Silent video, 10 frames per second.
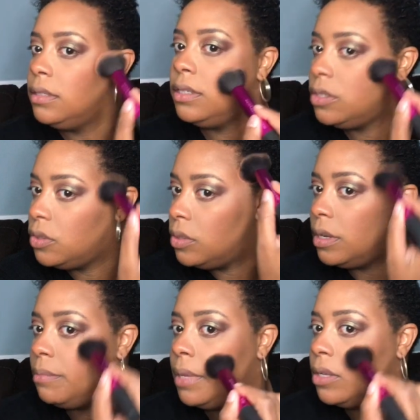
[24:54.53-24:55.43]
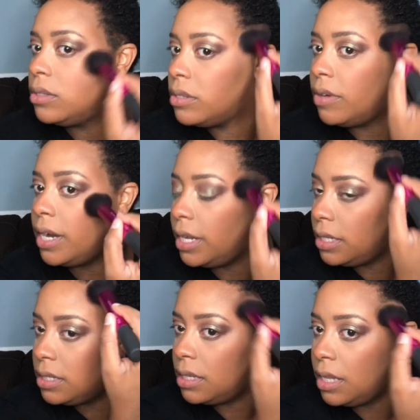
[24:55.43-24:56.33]
just sort of melts right
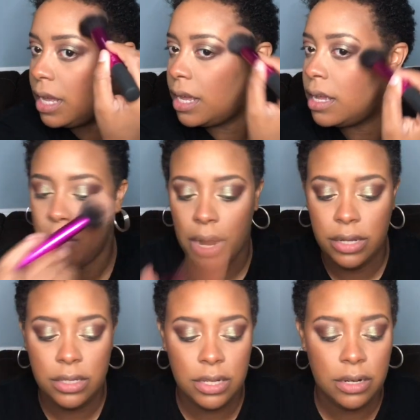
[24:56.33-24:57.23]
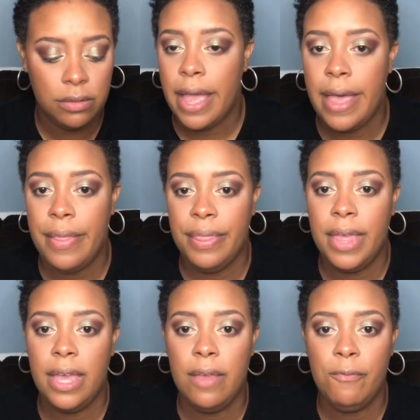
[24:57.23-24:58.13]
into that bronzer. And
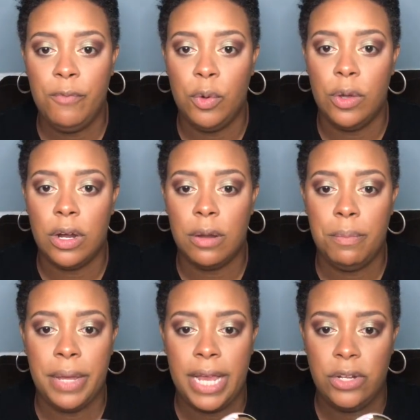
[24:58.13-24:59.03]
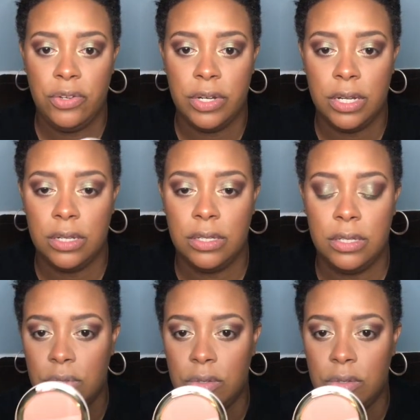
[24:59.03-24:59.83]
then for Patrick's